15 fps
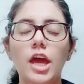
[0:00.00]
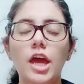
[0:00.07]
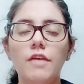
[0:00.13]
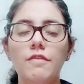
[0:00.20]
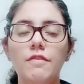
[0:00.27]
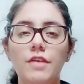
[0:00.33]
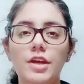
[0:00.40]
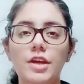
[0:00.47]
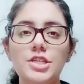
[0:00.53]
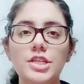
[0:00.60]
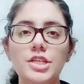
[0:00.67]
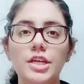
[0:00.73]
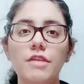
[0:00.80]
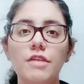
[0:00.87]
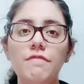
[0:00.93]
which,
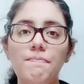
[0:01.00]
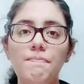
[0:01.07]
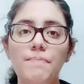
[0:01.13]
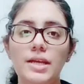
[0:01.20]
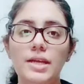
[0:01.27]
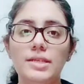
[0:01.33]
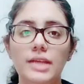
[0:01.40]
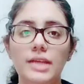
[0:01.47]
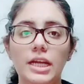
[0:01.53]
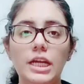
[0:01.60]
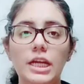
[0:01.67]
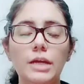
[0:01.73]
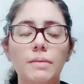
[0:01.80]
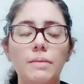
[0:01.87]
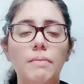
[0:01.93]
if
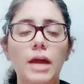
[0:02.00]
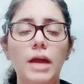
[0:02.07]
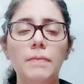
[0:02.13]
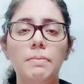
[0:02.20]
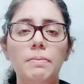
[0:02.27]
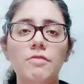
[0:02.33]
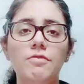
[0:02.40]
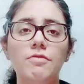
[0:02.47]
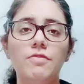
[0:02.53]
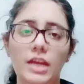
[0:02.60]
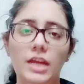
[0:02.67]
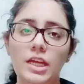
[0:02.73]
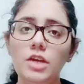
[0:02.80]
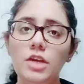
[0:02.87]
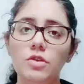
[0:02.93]
present, might be
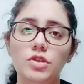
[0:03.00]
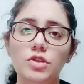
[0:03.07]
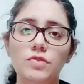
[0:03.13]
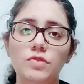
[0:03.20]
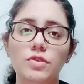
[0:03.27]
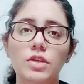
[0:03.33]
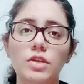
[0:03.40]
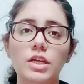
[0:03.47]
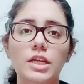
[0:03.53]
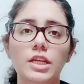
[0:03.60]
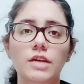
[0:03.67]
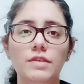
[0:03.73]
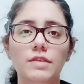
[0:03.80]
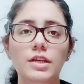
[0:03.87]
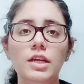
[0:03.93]
very useful in
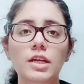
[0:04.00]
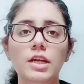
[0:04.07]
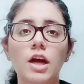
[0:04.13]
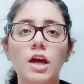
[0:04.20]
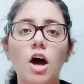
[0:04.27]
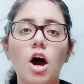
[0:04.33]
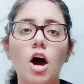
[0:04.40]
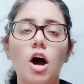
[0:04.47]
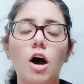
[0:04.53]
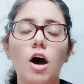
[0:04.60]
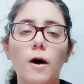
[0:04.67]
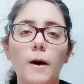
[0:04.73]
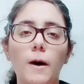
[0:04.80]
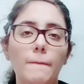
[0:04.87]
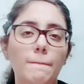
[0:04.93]

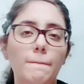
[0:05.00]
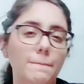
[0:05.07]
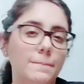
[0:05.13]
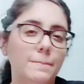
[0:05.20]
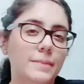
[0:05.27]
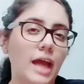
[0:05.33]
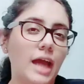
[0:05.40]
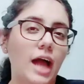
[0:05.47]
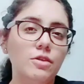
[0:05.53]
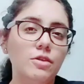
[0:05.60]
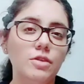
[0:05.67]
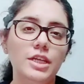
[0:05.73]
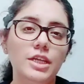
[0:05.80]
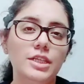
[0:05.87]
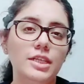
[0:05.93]
our
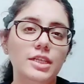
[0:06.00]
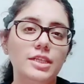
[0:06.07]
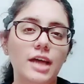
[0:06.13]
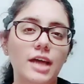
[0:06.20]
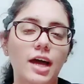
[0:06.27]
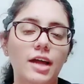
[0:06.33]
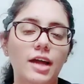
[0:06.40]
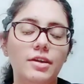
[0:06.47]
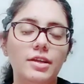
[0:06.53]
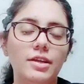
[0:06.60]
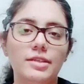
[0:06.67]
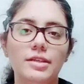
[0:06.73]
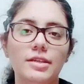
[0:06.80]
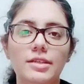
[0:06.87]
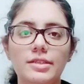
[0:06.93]
calculations and
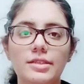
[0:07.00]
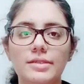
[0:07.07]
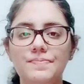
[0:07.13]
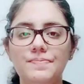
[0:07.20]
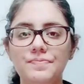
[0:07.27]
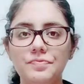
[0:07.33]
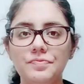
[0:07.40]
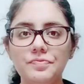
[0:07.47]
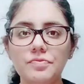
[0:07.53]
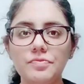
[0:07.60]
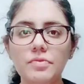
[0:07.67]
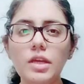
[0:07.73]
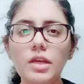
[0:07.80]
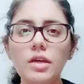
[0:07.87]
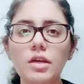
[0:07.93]
results.
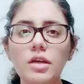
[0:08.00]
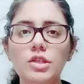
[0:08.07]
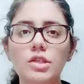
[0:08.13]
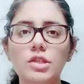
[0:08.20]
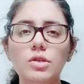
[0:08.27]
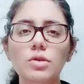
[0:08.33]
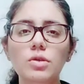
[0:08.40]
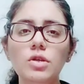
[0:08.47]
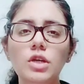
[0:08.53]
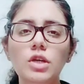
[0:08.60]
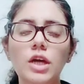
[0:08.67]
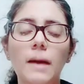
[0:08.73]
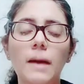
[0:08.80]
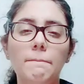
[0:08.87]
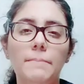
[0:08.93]
So,
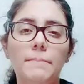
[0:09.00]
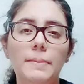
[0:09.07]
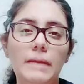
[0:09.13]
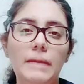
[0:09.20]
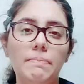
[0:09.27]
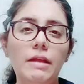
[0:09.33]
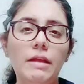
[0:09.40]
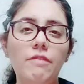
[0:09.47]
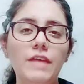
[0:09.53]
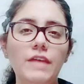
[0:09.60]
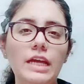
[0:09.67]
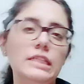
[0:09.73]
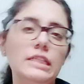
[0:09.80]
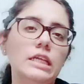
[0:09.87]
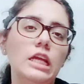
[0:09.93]
people
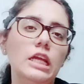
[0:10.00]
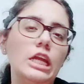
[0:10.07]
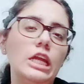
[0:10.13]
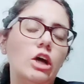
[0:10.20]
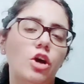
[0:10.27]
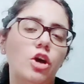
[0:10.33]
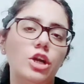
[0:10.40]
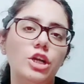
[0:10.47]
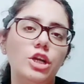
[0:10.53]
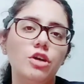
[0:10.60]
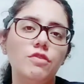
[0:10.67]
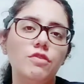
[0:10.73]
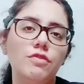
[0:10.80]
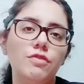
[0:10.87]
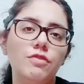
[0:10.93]
face a lot
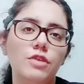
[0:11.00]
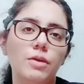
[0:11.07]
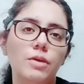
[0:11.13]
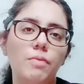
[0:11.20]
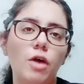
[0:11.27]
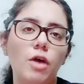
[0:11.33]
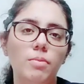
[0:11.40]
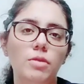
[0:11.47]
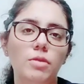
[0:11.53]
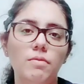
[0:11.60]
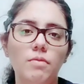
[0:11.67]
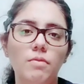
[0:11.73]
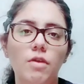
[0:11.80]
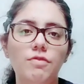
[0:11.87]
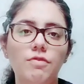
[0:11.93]
of problem
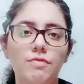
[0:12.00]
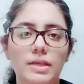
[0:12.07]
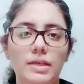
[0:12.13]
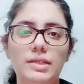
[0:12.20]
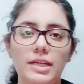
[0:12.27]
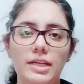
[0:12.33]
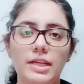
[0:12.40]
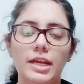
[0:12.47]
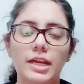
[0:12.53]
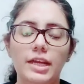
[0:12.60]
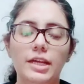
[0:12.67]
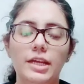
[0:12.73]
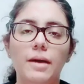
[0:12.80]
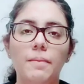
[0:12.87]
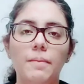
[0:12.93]
of missing
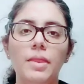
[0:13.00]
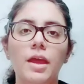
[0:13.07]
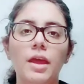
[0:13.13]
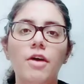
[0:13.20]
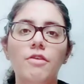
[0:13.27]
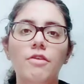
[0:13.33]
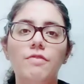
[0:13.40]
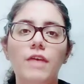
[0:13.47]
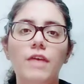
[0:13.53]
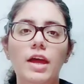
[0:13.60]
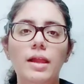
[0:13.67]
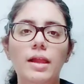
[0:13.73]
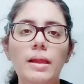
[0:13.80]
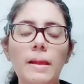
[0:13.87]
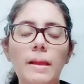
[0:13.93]
data.
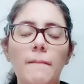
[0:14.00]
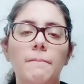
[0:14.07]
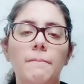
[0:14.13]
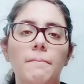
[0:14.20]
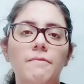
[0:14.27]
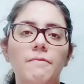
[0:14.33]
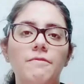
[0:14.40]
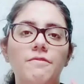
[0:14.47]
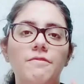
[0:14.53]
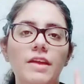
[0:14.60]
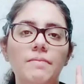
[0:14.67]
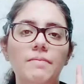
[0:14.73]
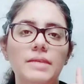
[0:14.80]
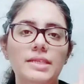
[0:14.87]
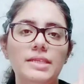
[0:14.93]
Well,
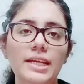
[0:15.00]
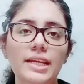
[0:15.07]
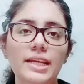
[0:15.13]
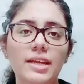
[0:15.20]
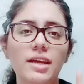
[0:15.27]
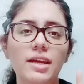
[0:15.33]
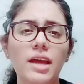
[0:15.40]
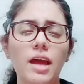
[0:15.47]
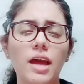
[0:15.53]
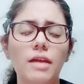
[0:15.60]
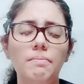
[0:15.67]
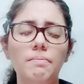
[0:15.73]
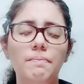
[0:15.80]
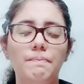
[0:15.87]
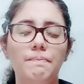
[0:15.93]
when missing data
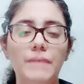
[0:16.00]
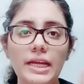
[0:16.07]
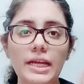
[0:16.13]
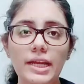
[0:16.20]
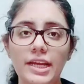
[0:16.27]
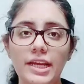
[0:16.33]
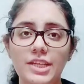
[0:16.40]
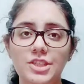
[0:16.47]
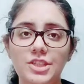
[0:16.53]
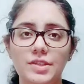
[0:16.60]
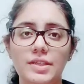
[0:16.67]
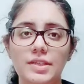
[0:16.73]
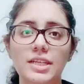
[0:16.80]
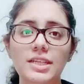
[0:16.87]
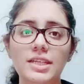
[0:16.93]
can be
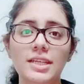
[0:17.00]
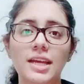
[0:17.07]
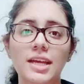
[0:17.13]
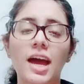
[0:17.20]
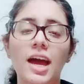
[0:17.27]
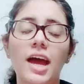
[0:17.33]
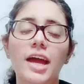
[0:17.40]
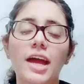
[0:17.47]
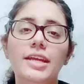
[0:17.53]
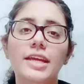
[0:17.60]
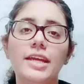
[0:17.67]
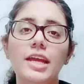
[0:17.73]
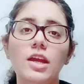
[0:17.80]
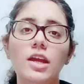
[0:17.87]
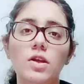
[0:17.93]
dangerous, it
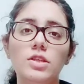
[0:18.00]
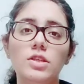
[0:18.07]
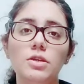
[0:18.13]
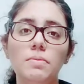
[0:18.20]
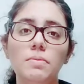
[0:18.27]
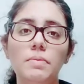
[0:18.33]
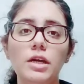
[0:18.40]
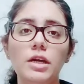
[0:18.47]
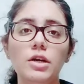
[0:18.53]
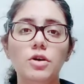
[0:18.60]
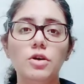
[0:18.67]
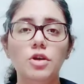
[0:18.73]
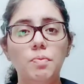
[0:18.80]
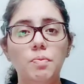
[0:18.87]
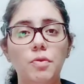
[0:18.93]
can also be a
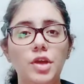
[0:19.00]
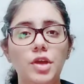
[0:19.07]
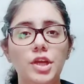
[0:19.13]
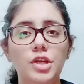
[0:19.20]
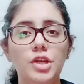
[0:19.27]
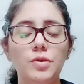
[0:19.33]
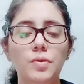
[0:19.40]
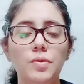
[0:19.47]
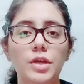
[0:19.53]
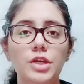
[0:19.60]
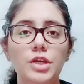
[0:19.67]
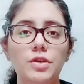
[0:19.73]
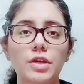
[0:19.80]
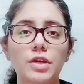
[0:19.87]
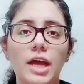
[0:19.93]
good point to
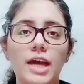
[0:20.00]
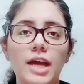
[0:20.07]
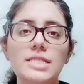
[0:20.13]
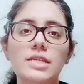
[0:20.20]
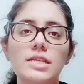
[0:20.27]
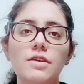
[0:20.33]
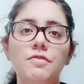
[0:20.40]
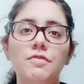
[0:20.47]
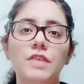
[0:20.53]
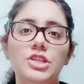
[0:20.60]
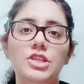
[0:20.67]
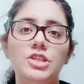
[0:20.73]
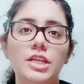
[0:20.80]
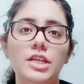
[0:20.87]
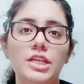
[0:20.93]
utilize our
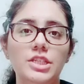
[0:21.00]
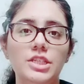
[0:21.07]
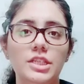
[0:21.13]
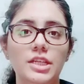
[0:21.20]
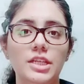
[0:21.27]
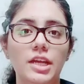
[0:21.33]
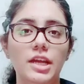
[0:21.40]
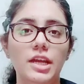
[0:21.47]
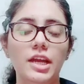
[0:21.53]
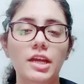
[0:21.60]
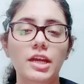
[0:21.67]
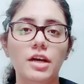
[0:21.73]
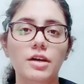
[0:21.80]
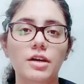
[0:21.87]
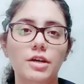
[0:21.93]
feature engineering
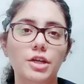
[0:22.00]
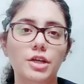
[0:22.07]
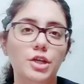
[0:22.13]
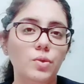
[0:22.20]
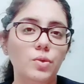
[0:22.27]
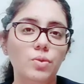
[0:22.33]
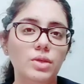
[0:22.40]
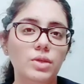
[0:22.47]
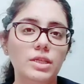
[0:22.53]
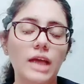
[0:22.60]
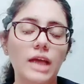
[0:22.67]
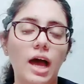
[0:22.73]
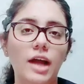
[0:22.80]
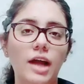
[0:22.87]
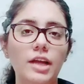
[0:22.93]
tools
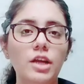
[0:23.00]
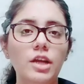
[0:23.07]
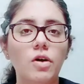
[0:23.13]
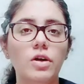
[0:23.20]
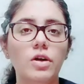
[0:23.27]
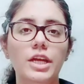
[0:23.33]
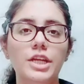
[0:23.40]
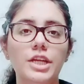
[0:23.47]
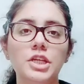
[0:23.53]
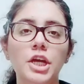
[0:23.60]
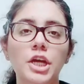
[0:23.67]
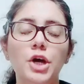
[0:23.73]
and knowledge